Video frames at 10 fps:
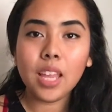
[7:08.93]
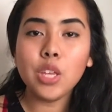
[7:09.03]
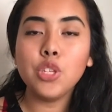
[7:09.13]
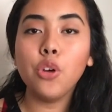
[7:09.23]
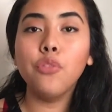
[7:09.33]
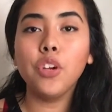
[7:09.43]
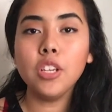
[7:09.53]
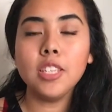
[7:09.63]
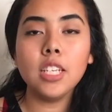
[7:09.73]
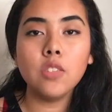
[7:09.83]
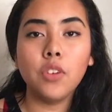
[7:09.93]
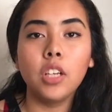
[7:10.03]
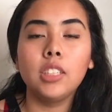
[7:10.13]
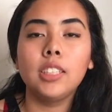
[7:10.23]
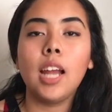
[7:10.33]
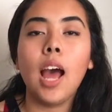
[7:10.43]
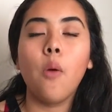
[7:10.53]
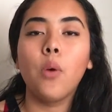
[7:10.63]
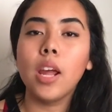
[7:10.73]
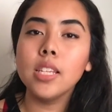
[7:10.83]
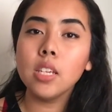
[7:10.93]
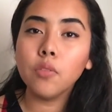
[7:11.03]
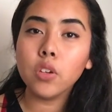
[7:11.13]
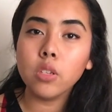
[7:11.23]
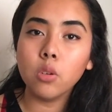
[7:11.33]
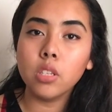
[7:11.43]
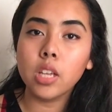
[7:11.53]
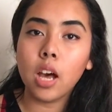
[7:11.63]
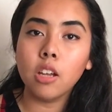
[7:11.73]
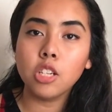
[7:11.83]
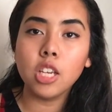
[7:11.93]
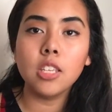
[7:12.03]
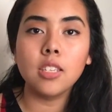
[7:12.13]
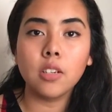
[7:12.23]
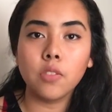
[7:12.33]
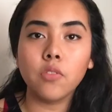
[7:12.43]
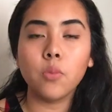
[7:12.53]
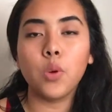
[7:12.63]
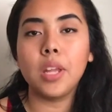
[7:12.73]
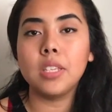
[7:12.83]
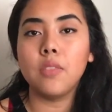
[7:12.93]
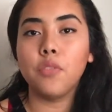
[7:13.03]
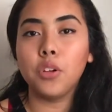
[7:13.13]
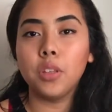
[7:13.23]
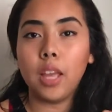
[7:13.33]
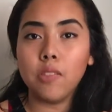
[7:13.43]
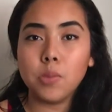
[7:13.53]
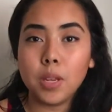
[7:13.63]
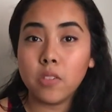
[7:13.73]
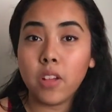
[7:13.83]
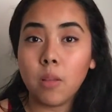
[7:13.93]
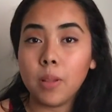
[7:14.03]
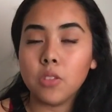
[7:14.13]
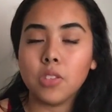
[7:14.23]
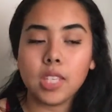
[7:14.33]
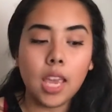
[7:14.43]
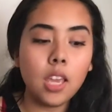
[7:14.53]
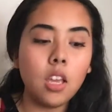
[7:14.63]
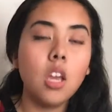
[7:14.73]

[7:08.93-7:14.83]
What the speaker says: So first things first, what I did for sociology is different from what I did for lifespan developmental psych,